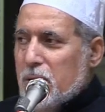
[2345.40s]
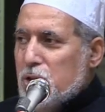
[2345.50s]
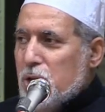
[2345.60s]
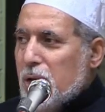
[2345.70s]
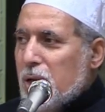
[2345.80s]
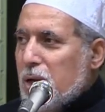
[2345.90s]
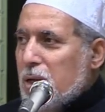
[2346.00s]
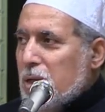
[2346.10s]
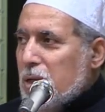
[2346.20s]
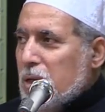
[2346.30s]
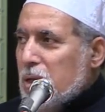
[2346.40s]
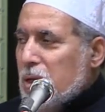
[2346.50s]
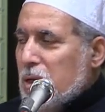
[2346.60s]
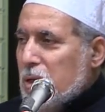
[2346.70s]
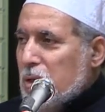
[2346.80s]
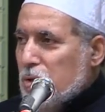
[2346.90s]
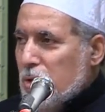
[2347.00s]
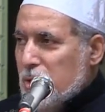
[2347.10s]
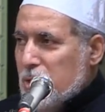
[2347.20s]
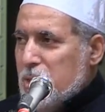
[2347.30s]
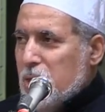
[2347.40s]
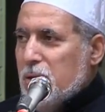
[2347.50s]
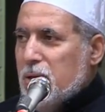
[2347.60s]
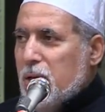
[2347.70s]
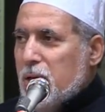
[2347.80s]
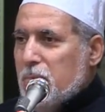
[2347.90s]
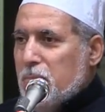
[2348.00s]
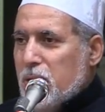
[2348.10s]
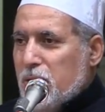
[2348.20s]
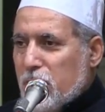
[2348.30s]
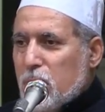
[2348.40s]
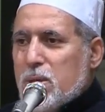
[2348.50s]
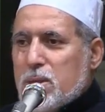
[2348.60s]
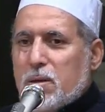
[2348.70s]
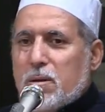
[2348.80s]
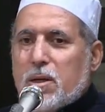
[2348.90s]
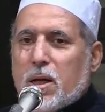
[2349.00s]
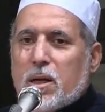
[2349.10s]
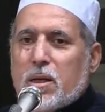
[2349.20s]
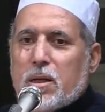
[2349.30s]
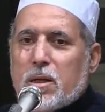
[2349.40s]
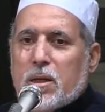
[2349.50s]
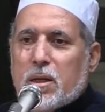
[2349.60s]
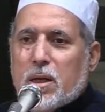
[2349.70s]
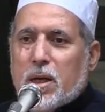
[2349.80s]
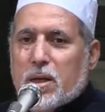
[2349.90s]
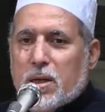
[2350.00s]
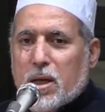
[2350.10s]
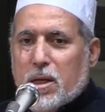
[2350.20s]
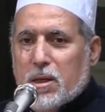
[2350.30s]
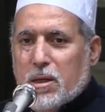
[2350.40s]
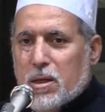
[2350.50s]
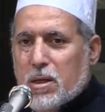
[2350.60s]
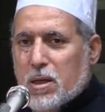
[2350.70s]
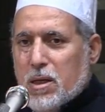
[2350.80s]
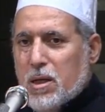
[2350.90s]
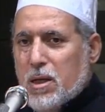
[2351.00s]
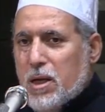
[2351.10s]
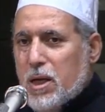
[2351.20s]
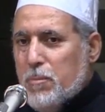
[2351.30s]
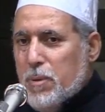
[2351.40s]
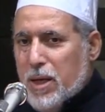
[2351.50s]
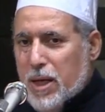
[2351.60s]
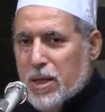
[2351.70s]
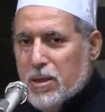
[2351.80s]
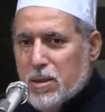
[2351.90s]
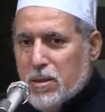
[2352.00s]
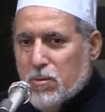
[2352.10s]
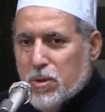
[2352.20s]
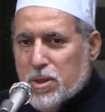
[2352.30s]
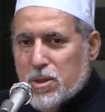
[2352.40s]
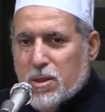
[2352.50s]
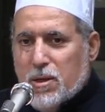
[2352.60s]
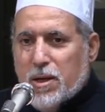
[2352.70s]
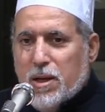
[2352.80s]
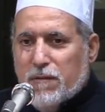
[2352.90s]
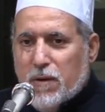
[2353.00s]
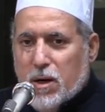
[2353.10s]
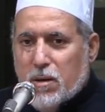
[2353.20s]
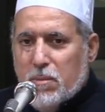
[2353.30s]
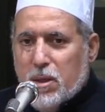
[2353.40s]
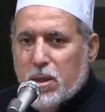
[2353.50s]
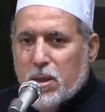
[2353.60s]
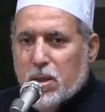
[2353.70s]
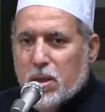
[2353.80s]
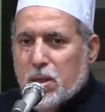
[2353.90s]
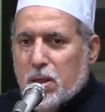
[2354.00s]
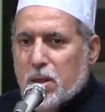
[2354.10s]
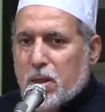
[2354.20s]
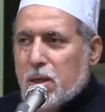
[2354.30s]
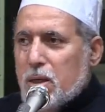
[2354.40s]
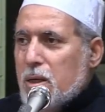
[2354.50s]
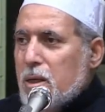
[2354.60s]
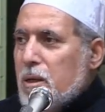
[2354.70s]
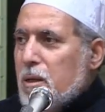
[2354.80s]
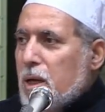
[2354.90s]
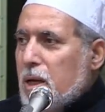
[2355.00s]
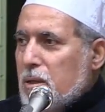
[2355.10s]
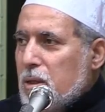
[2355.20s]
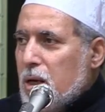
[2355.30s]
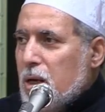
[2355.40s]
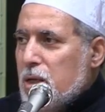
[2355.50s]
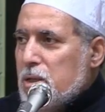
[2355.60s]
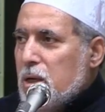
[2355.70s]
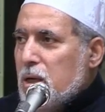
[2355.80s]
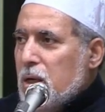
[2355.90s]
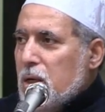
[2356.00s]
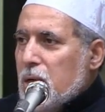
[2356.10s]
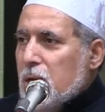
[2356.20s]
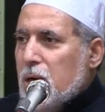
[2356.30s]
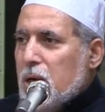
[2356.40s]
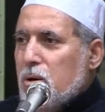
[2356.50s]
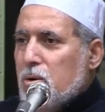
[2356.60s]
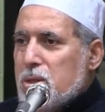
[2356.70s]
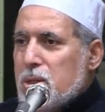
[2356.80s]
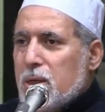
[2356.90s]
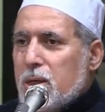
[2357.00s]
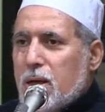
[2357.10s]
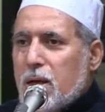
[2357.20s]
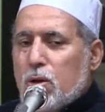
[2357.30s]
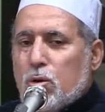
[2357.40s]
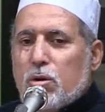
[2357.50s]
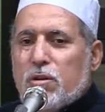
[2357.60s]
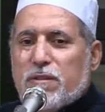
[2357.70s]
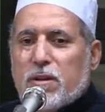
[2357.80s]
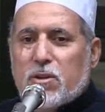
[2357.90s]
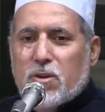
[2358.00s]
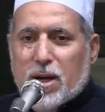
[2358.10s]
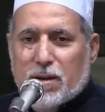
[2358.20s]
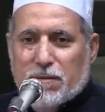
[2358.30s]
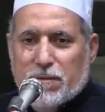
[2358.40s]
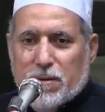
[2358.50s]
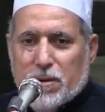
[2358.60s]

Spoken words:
Inshallah, not this Saturday, but the following Saturday, ICNA, Helping Hand, which is a relief arm, and Dar al-Hijra are hosting an orphan drive.